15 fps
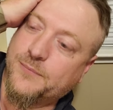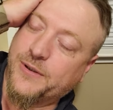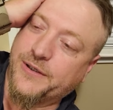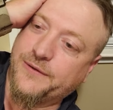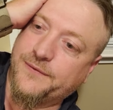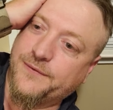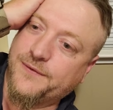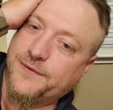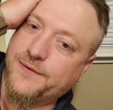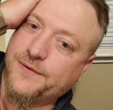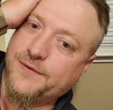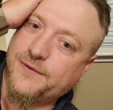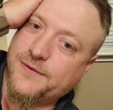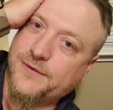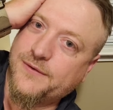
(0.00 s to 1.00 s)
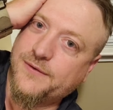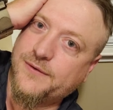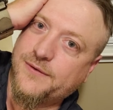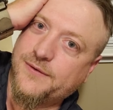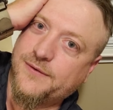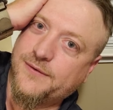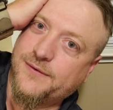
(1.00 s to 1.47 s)
But,
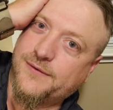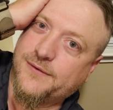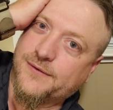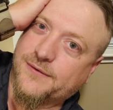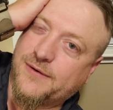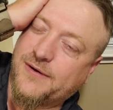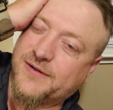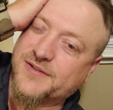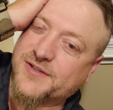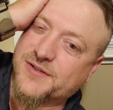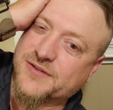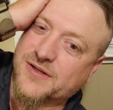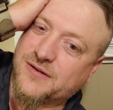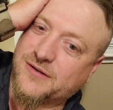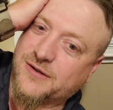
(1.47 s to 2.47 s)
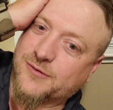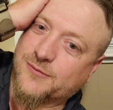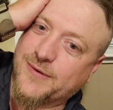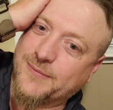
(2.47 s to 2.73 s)
oh, this is a long,